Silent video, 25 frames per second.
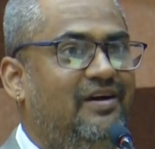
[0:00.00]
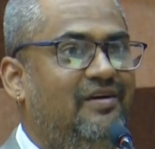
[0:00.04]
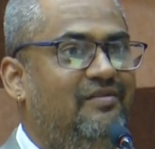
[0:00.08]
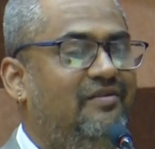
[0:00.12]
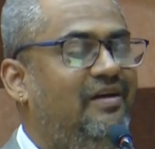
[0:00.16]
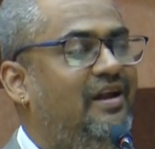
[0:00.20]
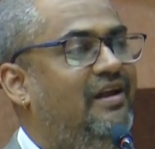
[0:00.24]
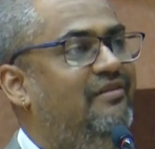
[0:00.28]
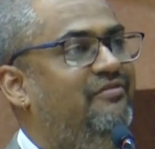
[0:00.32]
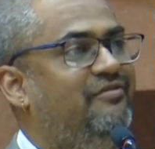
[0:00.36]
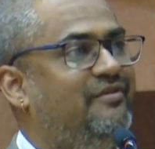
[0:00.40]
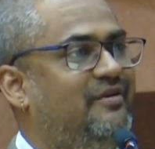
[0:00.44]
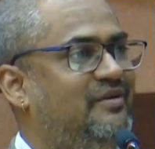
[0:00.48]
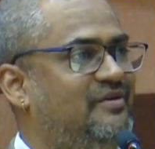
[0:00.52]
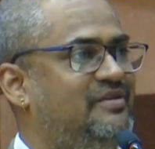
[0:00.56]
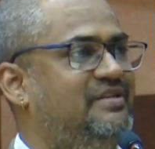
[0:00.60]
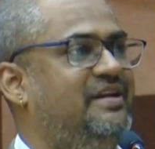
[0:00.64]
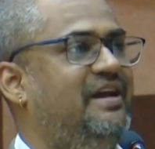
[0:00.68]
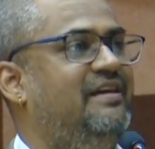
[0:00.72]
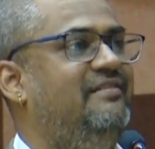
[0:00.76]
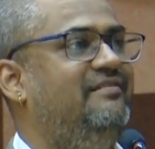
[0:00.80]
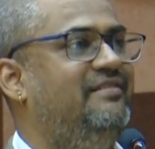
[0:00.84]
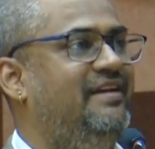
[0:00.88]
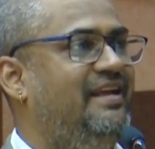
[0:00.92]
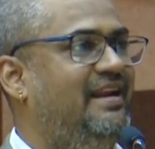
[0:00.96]
Well, of course,
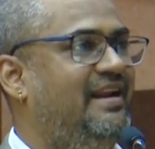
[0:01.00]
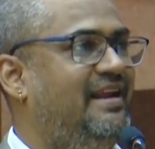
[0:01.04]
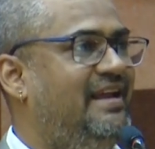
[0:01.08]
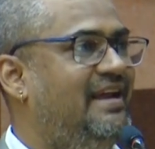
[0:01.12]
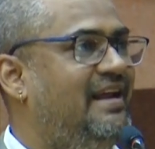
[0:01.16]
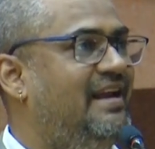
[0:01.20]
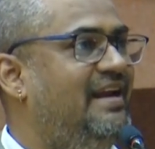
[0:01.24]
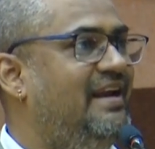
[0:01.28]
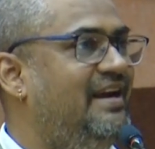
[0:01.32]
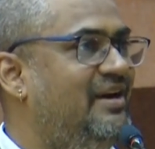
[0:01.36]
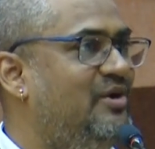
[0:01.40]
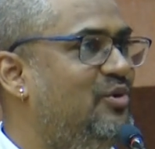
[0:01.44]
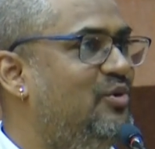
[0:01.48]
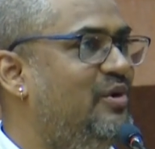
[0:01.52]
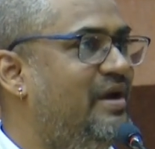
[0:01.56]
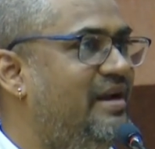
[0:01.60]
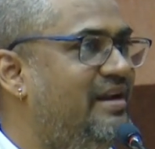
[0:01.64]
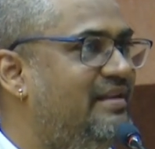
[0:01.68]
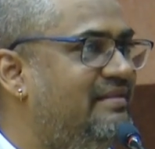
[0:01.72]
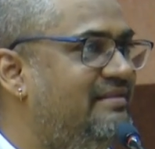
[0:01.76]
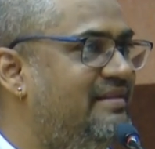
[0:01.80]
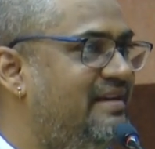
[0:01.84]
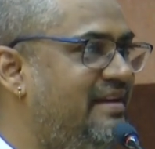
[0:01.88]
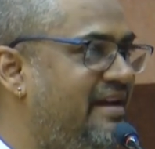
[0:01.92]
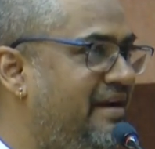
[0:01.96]
can we really do
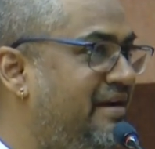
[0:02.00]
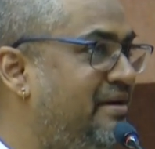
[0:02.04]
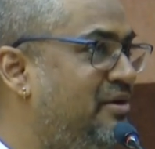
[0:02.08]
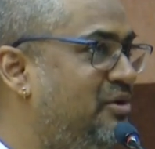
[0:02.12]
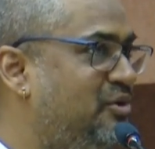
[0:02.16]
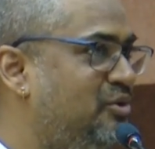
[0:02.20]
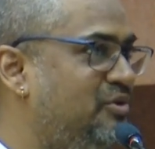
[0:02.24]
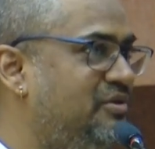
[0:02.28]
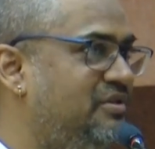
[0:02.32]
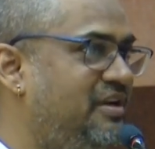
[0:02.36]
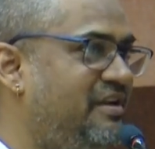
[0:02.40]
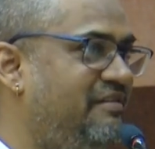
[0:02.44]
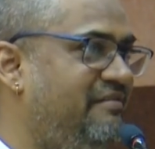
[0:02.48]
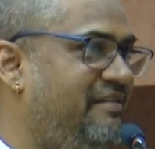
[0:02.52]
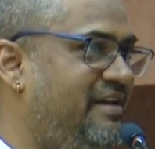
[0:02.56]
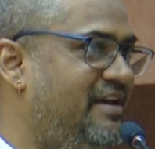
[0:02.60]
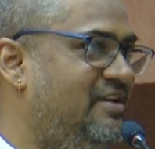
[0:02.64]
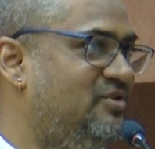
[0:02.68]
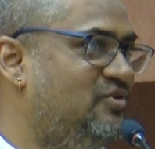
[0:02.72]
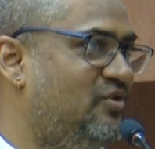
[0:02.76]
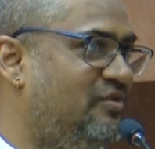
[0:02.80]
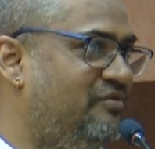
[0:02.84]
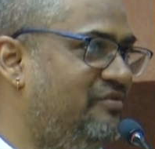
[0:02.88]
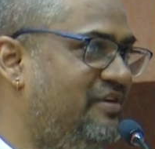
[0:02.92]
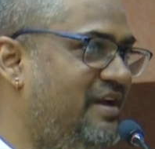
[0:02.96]
anything in 2-3
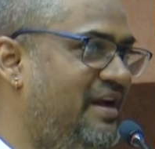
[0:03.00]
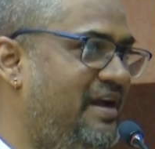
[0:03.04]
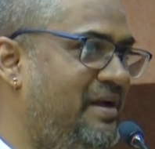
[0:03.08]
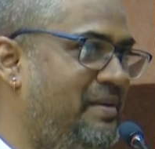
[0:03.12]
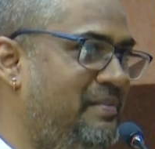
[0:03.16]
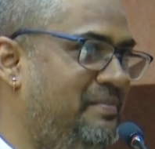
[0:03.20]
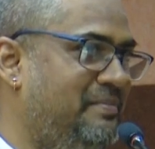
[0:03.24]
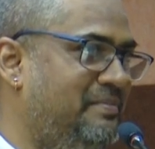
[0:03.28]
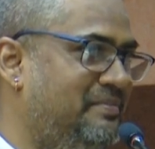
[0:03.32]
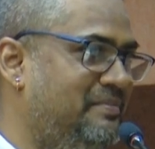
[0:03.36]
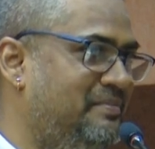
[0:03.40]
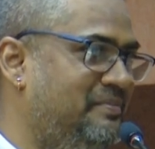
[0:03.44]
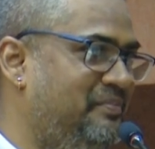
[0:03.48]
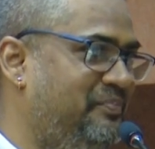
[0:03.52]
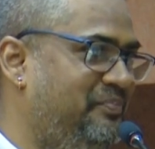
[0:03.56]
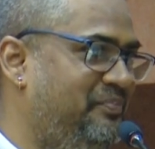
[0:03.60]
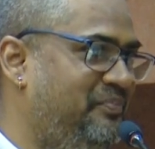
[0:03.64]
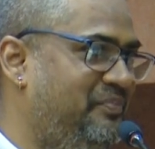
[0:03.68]
weeks of time?